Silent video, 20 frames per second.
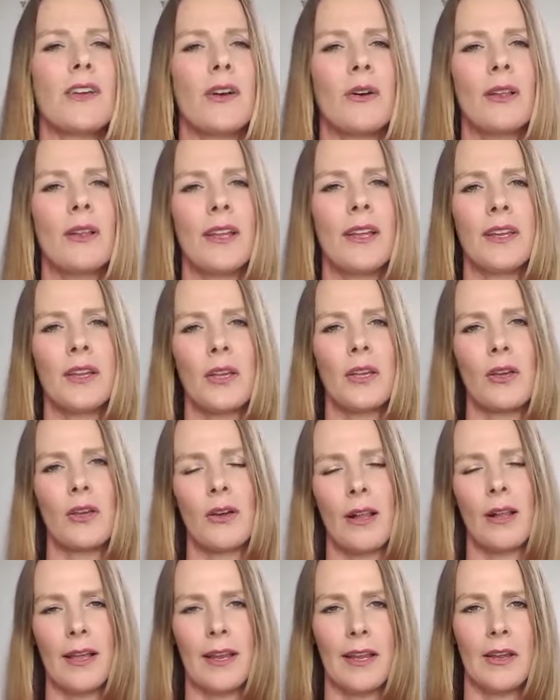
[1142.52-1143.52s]
go, letting go,
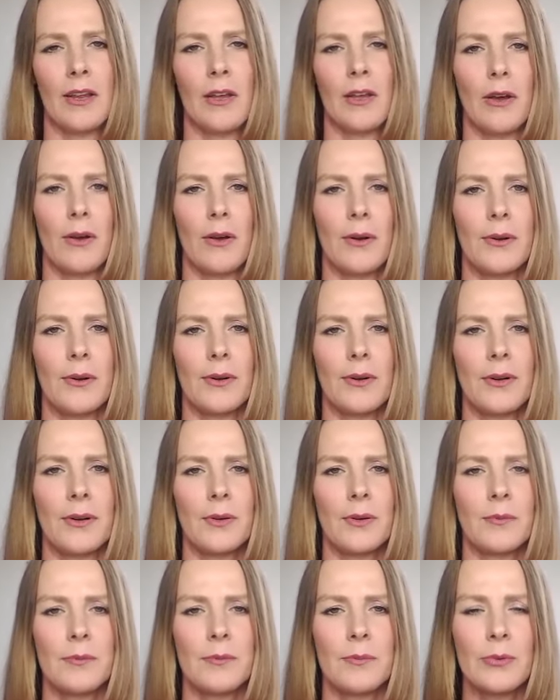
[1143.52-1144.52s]

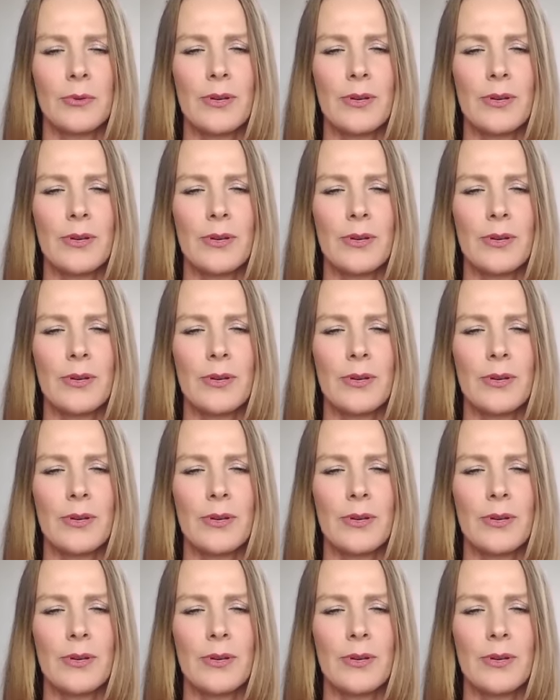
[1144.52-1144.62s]
letting go.